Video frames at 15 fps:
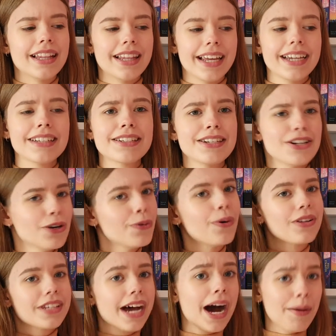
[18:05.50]
like to know
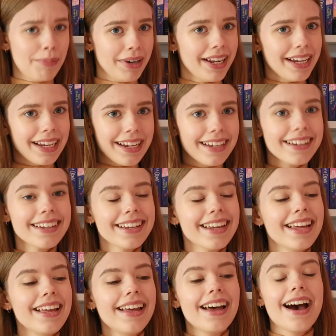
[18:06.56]
what's happening
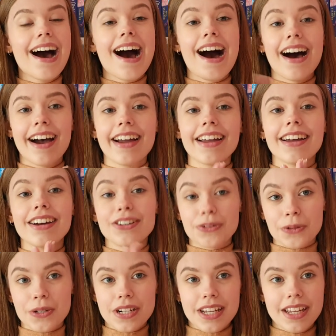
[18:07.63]
i
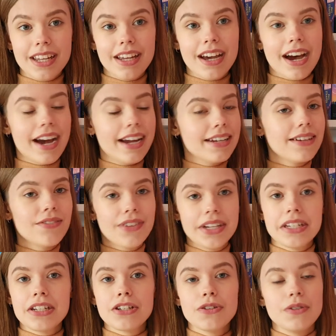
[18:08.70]
adored it i didn't find
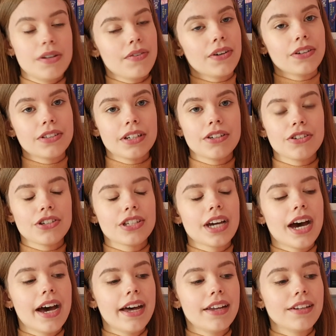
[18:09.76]
it too difficult to
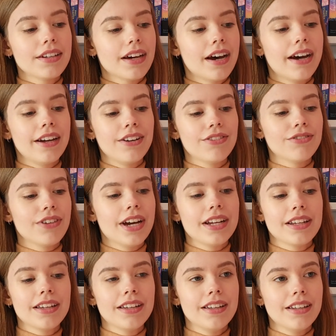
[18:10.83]
understand i read
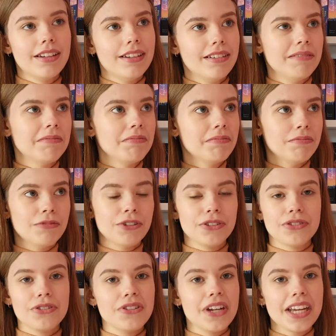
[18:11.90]
it in what
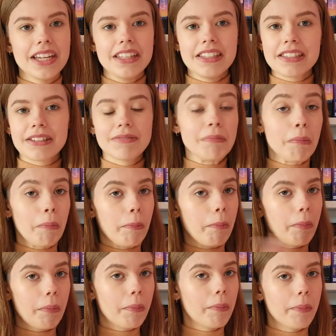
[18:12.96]
two days
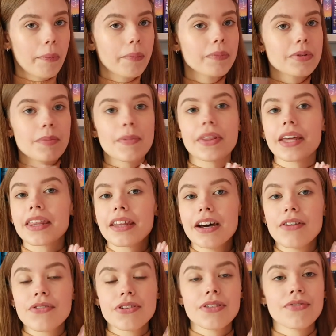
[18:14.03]
something like
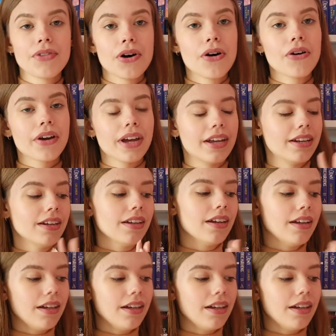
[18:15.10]
that for the vlog and